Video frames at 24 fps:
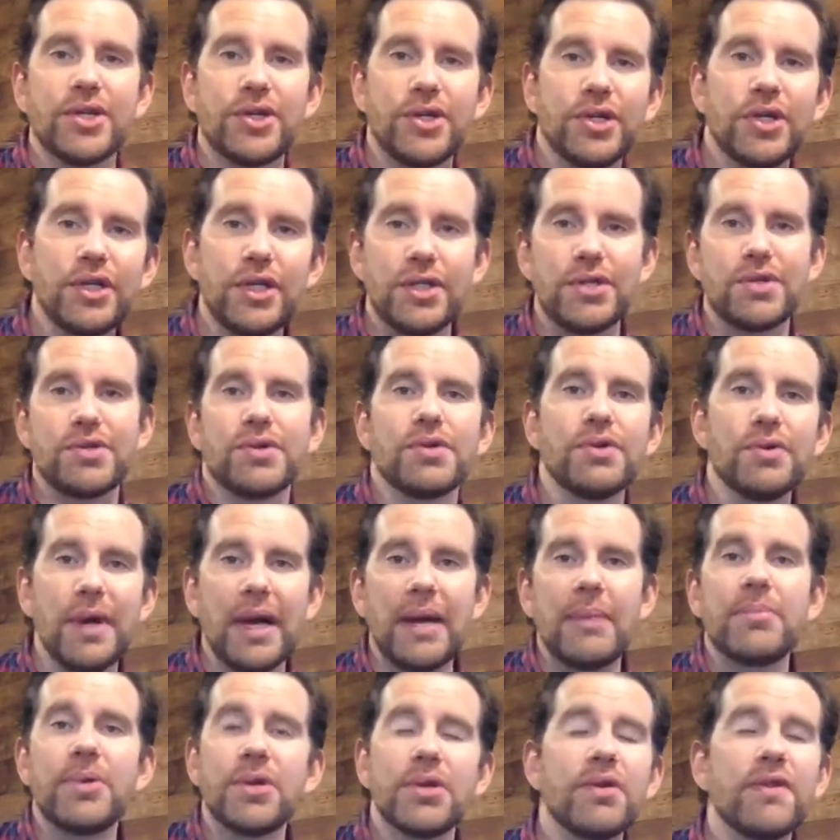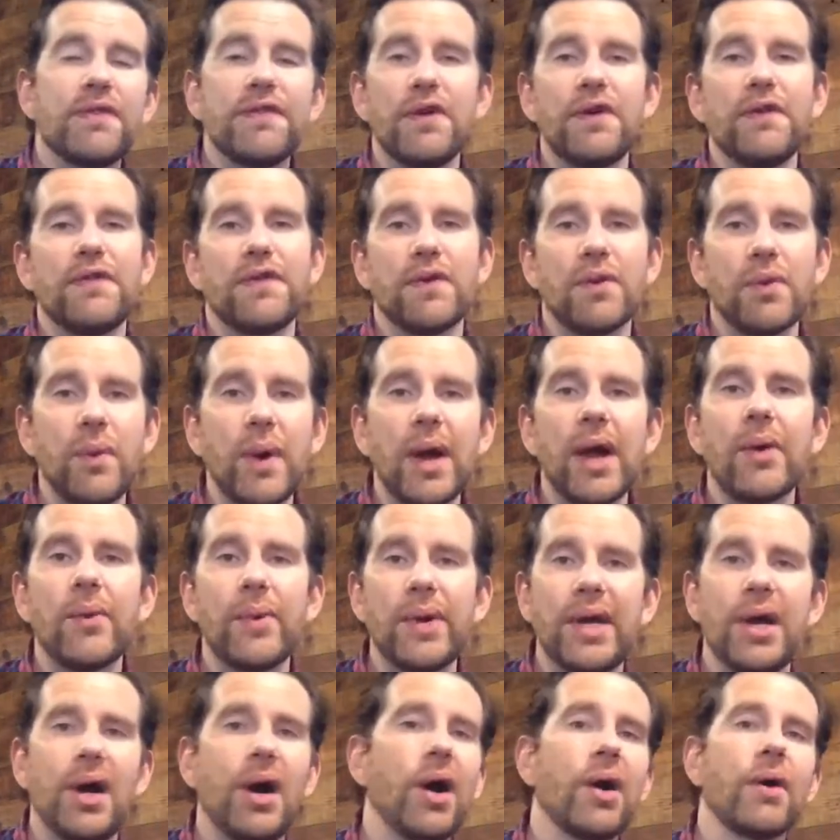good, true, and beautiful for where
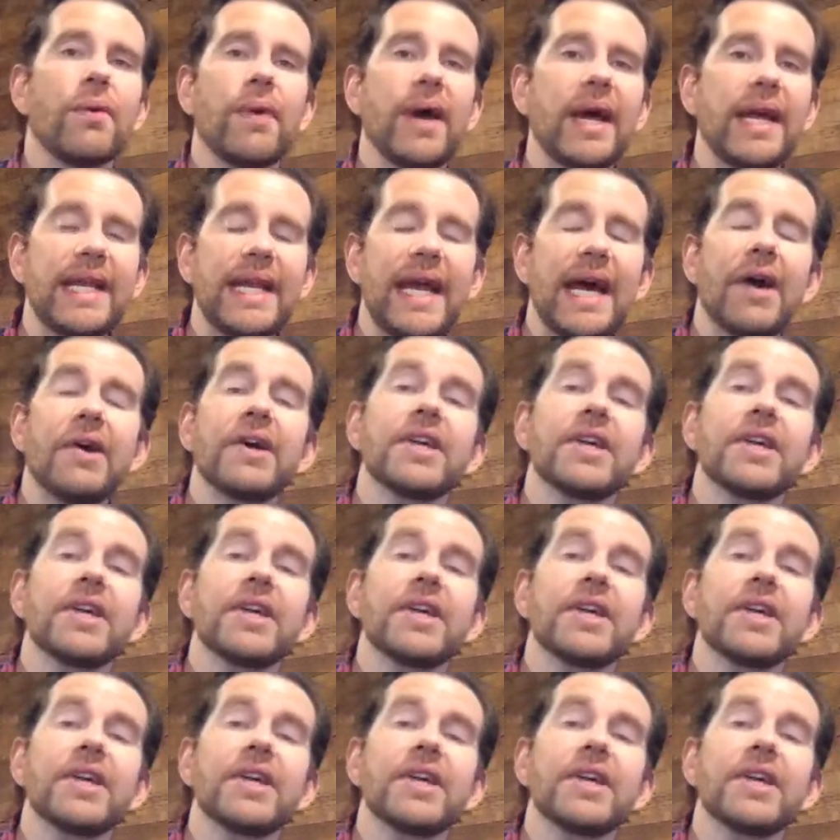we are right now.